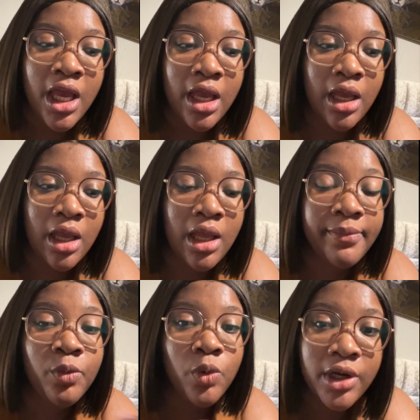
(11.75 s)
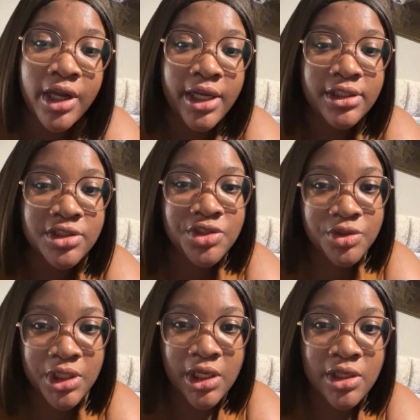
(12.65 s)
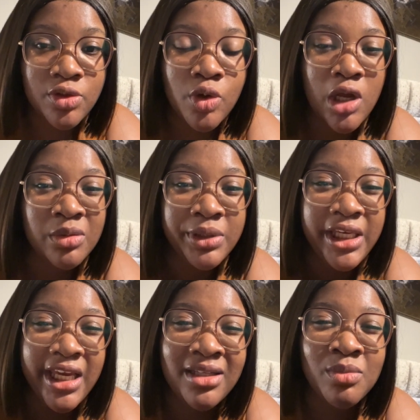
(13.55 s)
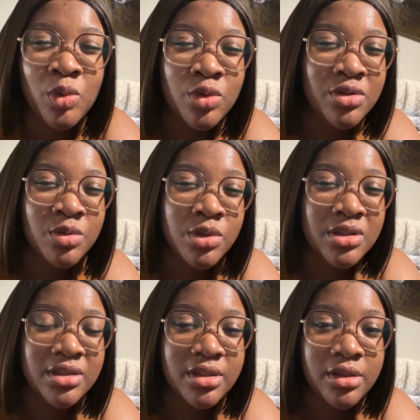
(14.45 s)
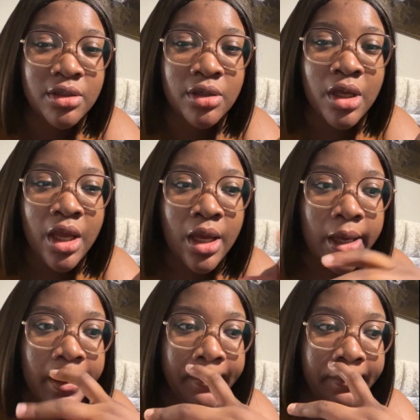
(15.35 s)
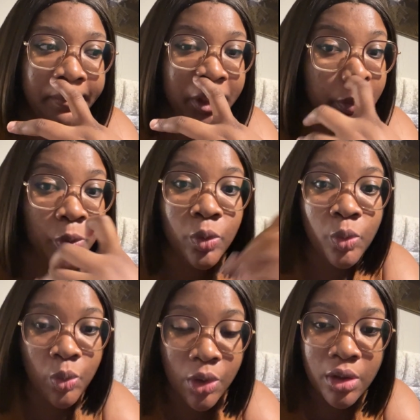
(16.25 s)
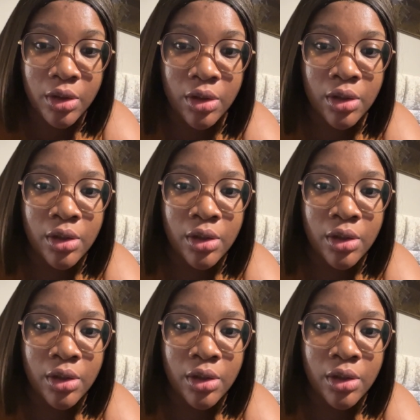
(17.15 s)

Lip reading: I'm a worker in the UK, so I'll be geared more towards the people who work,